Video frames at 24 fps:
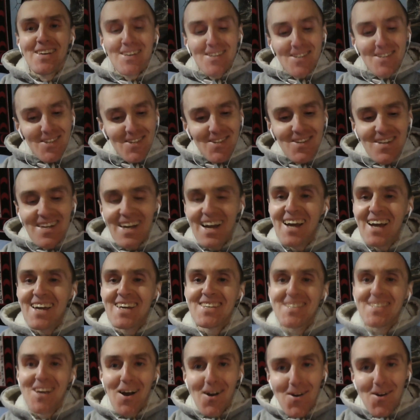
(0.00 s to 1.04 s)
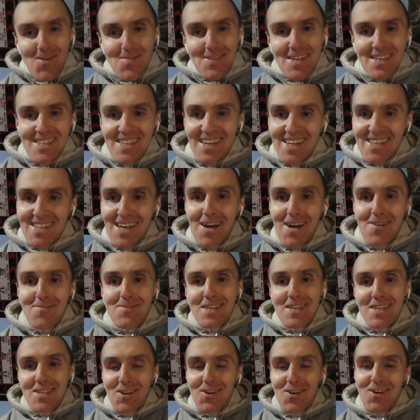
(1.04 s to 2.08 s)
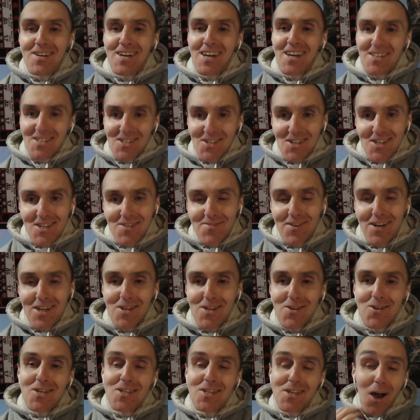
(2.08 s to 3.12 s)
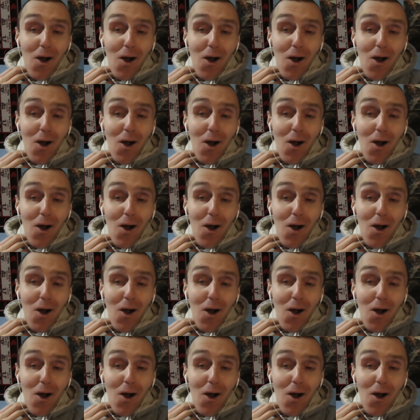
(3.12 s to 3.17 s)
So guys, I hope yous like that wee song, that's just for yous.